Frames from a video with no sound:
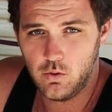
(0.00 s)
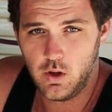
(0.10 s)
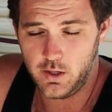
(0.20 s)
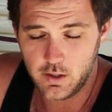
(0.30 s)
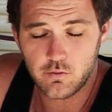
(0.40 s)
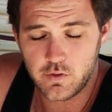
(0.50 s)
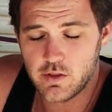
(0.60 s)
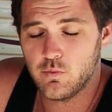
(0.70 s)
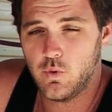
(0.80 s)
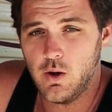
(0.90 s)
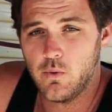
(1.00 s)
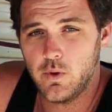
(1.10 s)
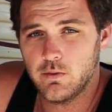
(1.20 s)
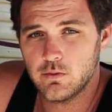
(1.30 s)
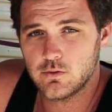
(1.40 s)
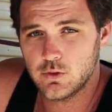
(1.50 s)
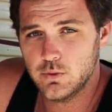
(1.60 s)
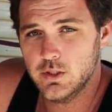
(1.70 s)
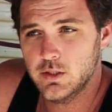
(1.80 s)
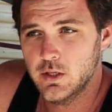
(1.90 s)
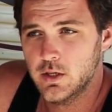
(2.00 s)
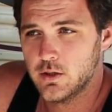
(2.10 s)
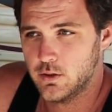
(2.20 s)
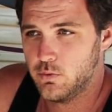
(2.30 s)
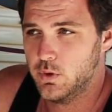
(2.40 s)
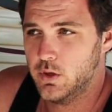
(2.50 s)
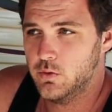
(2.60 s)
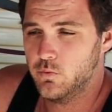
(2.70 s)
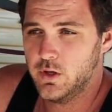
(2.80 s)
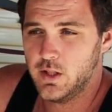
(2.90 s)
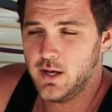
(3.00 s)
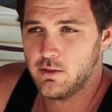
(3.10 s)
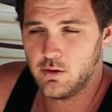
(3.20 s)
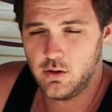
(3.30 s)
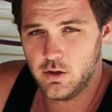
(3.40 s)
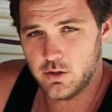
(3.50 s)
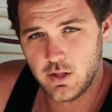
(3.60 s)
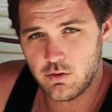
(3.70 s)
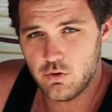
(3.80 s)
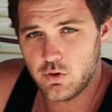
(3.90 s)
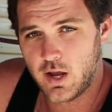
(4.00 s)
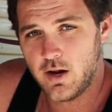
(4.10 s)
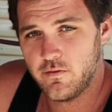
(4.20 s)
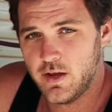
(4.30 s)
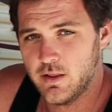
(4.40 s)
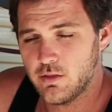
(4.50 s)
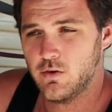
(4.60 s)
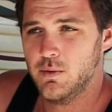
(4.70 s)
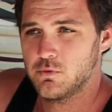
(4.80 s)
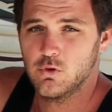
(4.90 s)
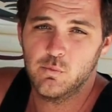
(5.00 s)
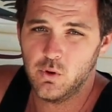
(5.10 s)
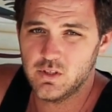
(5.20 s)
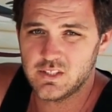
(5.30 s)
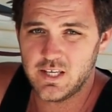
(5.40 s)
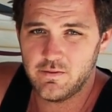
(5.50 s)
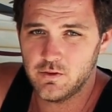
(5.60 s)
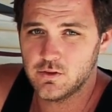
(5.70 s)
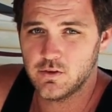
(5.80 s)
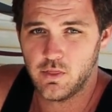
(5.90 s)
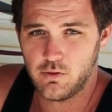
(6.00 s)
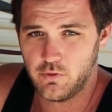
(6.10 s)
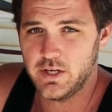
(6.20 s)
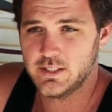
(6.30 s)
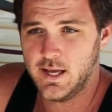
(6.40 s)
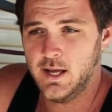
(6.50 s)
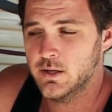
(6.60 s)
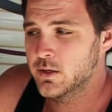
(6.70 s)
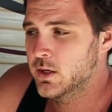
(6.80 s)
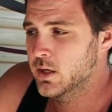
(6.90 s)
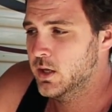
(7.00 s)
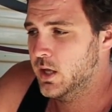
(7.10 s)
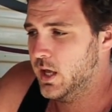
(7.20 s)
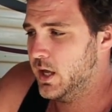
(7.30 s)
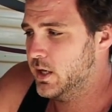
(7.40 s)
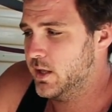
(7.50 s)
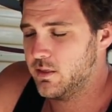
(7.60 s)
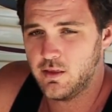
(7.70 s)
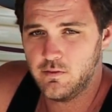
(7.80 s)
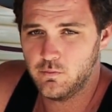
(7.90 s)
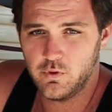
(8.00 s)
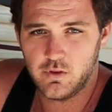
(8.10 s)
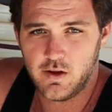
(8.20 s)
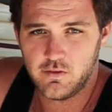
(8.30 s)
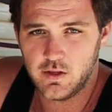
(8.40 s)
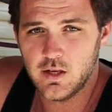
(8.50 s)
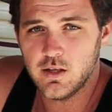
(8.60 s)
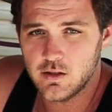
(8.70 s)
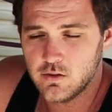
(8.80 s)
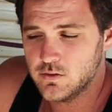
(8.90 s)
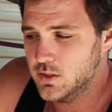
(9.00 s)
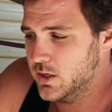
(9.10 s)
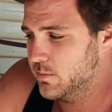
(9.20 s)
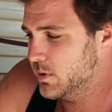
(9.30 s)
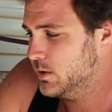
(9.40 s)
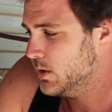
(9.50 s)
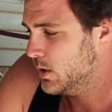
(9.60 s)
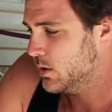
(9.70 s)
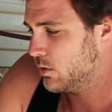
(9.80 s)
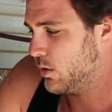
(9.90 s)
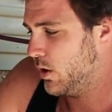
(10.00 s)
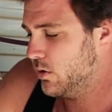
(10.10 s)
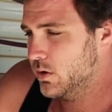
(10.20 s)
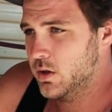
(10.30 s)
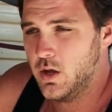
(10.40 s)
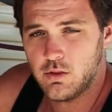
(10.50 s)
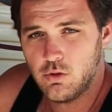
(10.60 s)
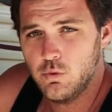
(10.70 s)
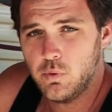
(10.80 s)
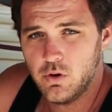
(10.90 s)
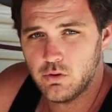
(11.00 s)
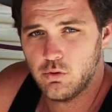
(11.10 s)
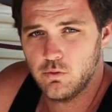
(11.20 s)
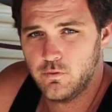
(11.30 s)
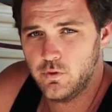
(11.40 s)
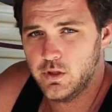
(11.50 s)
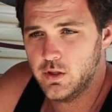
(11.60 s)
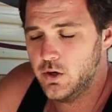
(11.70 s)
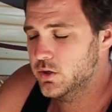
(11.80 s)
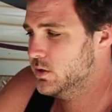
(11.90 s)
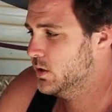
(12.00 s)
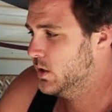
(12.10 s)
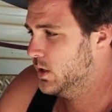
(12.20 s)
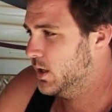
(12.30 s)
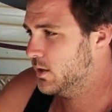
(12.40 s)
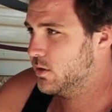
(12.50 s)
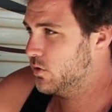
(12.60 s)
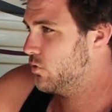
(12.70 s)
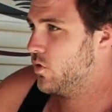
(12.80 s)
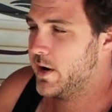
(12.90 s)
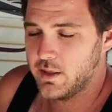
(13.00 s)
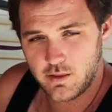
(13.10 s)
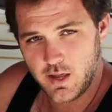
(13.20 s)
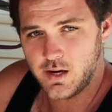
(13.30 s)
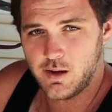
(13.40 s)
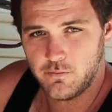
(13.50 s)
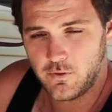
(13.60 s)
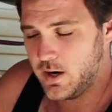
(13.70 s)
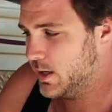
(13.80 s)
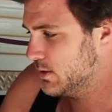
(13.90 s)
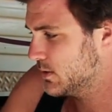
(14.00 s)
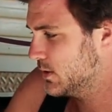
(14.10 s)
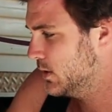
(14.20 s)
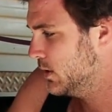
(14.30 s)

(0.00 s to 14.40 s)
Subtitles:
another reason why we went to it, because we realized that a lot of these new caravans, they're up 2.7 to 3 ton, and that's even with nothing in it, you know what I mean? So a 2.2 fully loaded, it's a great setup for us.